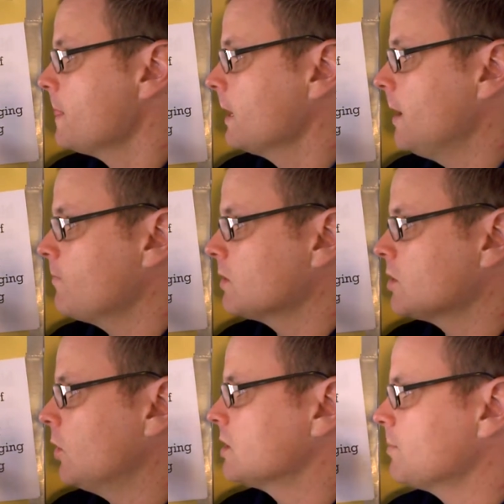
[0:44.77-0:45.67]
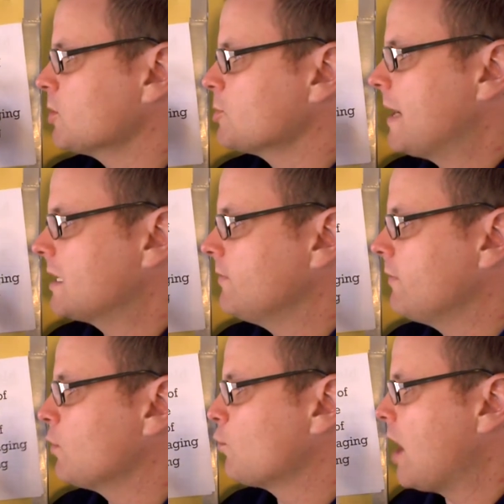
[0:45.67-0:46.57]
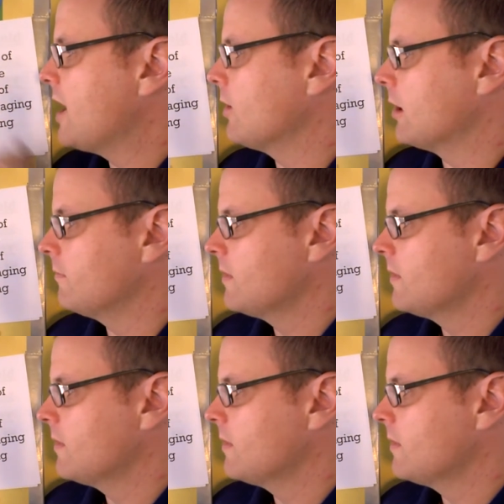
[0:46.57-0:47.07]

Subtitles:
Okay, so it's the perspective of the writer.